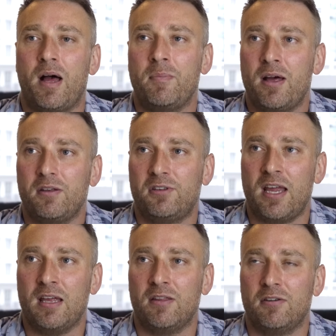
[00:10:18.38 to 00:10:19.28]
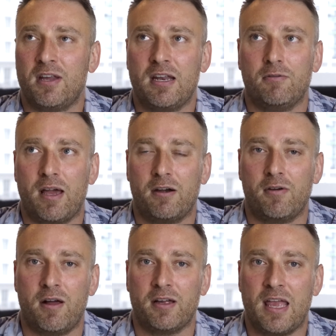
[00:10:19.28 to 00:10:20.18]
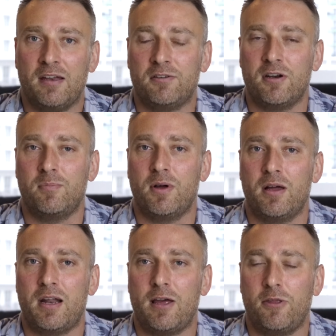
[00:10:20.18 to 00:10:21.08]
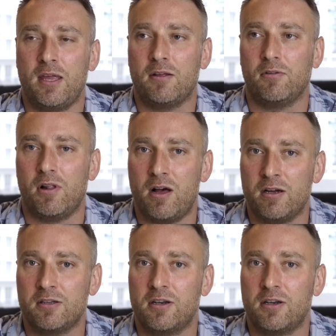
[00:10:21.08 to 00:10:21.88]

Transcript: I'm not saying there's any right or wrong answer, but I think long